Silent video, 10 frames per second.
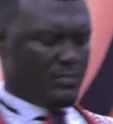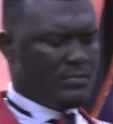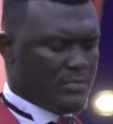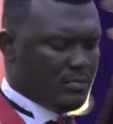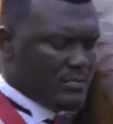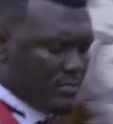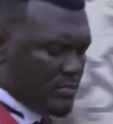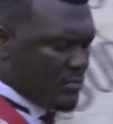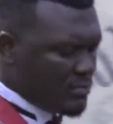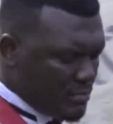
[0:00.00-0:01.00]

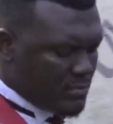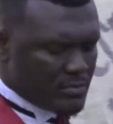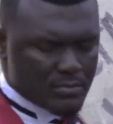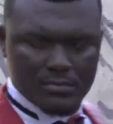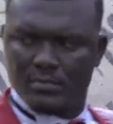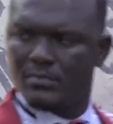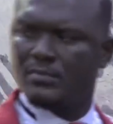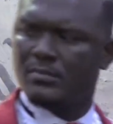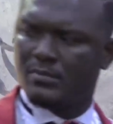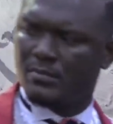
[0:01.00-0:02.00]

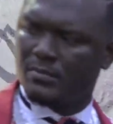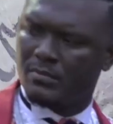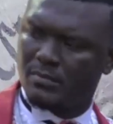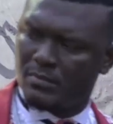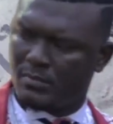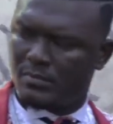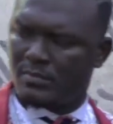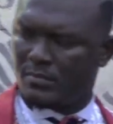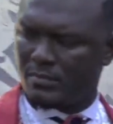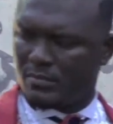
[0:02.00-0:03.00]

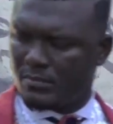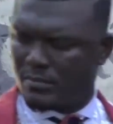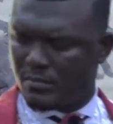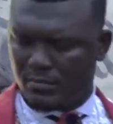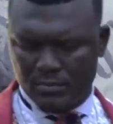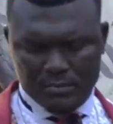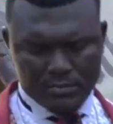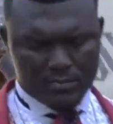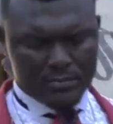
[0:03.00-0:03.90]
(silence)